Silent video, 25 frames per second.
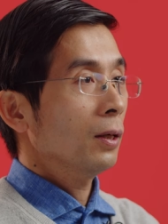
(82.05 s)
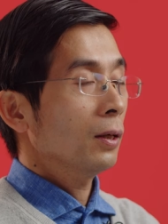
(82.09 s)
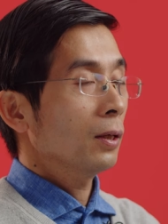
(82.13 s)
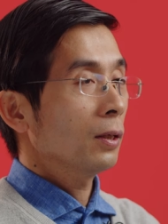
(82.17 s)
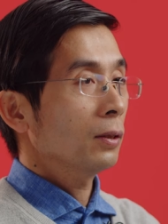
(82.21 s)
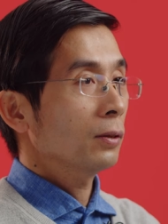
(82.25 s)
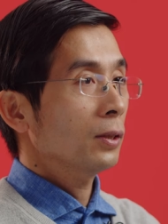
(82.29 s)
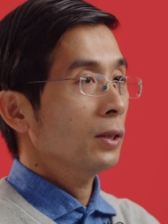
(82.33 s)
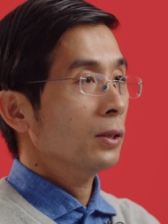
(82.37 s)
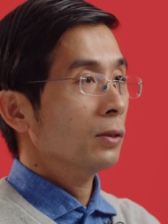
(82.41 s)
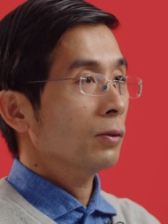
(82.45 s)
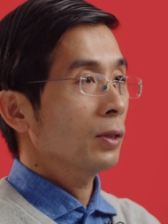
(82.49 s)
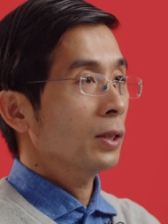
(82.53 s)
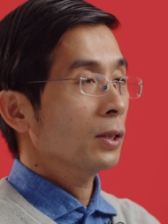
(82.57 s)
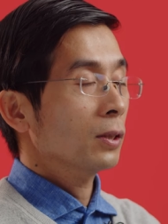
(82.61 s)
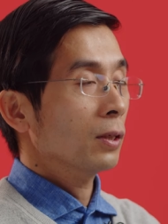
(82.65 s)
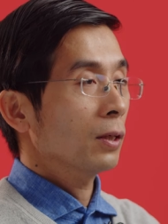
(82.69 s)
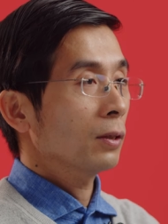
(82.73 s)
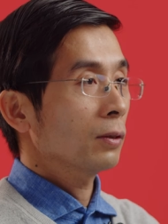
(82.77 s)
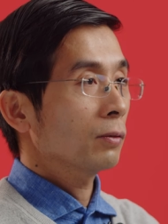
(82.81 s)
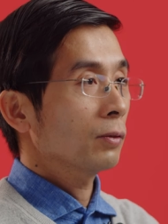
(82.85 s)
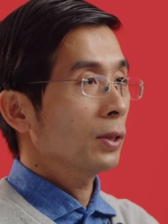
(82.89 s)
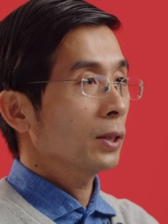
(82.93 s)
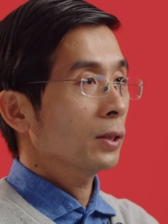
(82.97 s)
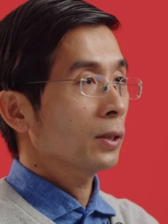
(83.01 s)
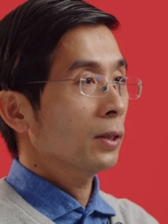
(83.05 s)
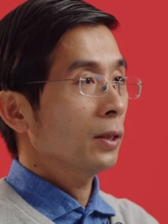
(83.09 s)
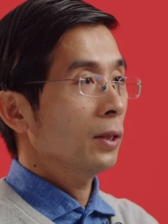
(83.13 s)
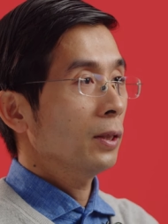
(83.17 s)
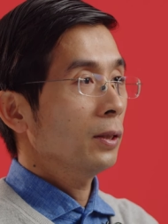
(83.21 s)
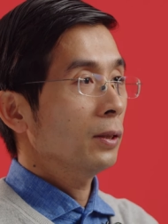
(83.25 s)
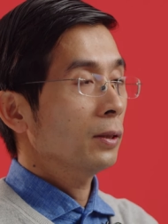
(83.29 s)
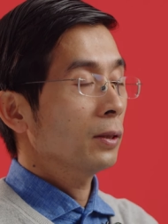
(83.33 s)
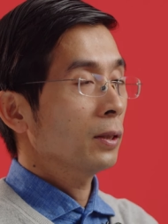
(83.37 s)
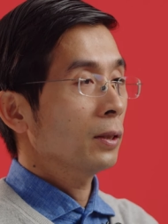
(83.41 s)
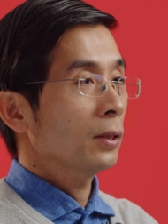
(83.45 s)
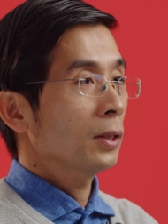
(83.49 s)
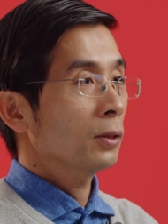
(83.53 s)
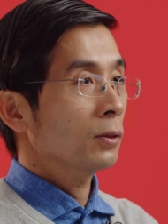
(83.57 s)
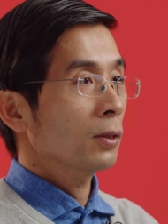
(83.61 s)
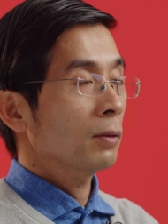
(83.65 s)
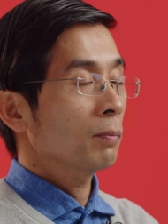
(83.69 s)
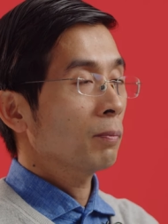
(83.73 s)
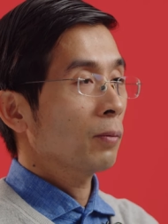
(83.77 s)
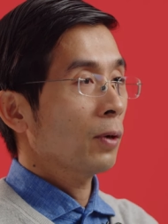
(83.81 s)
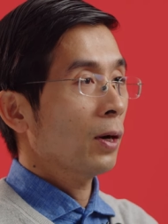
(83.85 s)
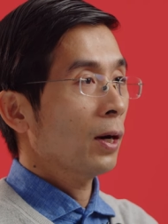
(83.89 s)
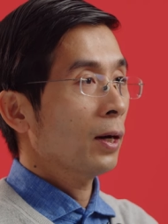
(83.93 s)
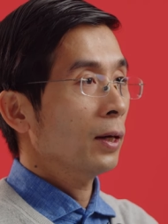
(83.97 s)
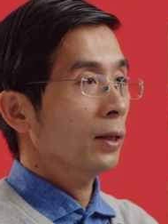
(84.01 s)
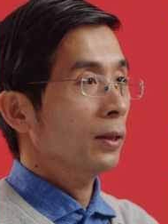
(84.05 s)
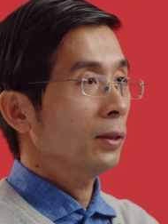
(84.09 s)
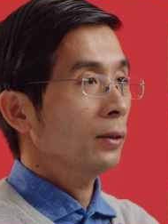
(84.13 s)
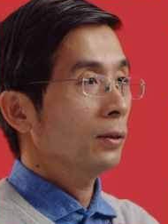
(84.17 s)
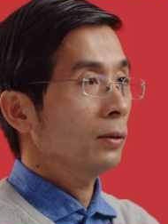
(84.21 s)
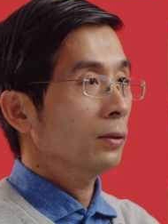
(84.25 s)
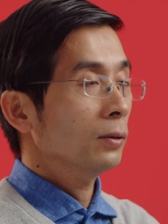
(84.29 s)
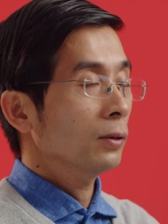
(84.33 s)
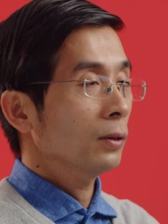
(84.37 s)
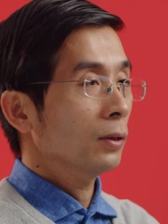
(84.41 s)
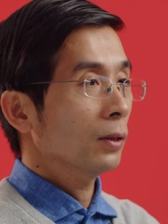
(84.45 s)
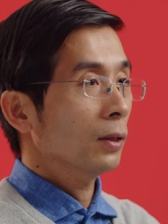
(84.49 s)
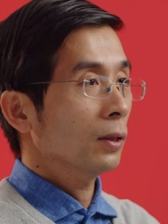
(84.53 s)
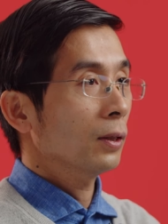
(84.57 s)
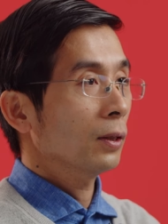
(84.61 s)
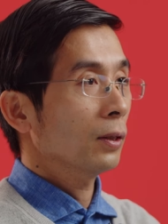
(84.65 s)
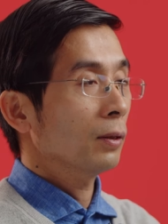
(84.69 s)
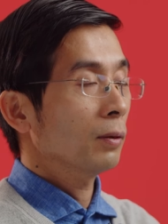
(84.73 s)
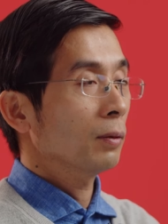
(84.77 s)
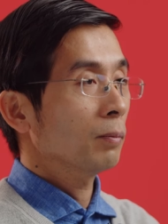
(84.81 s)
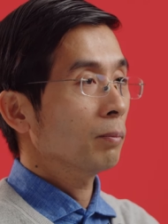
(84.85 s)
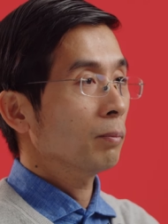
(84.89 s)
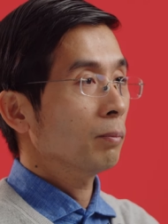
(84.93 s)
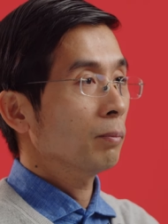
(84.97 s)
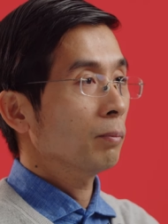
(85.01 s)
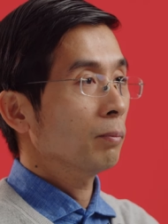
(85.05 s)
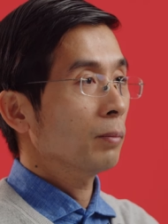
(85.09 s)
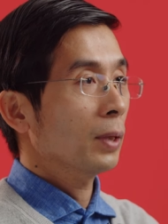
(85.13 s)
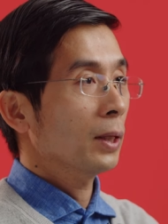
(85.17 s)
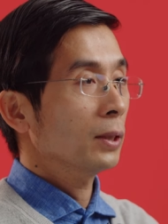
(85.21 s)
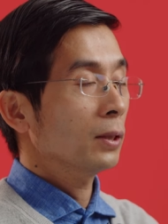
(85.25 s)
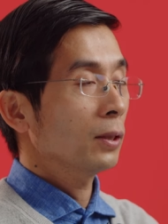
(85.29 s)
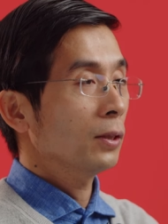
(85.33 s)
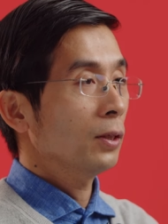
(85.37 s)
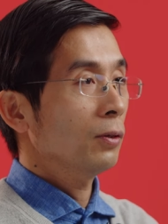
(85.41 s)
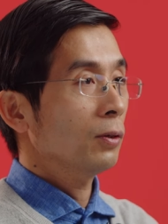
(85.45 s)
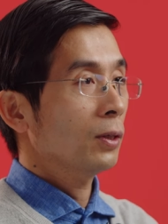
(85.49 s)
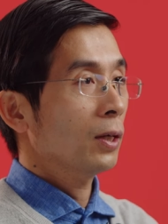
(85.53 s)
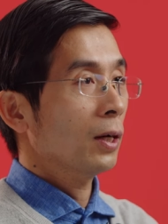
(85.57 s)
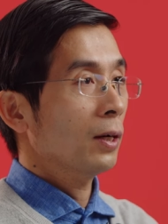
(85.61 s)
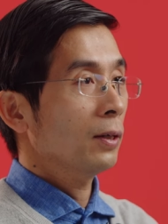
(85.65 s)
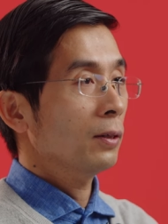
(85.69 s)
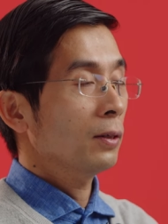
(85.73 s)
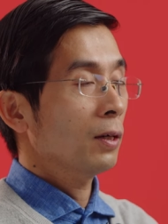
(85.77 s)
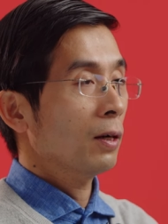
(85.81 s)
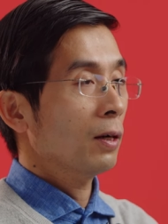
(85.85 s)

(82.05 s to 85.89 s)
uh, this research received the Newton Prize uh, by the UK